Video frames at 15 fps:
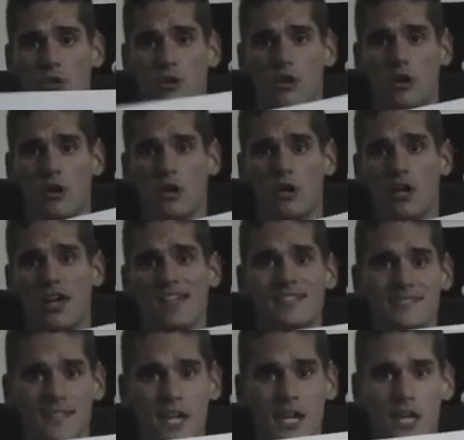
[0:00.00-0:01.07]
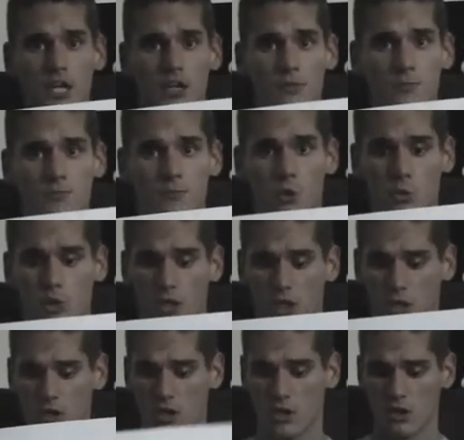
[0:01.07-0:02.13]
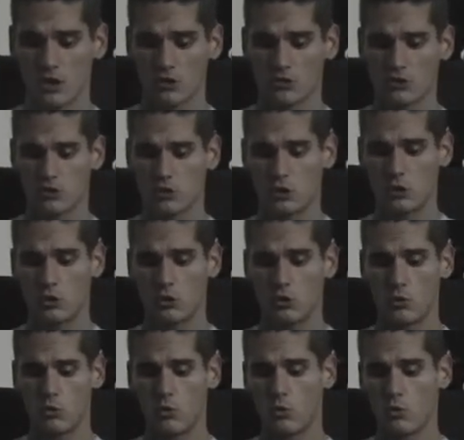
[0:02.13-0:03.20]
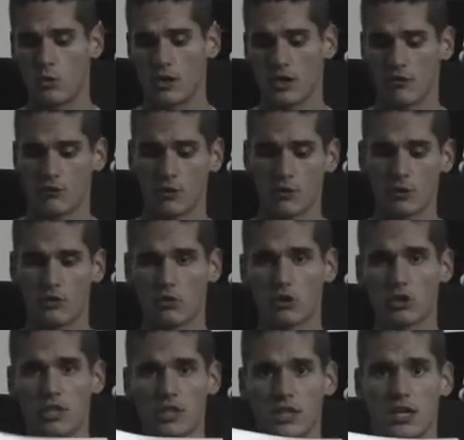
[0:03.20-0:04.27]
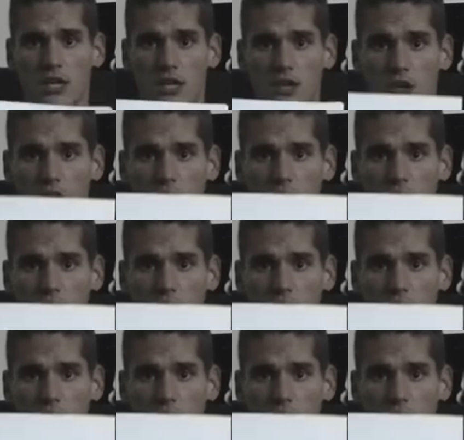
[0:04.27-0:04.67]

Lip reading: aesthetic. Okay, so whenever you're looking at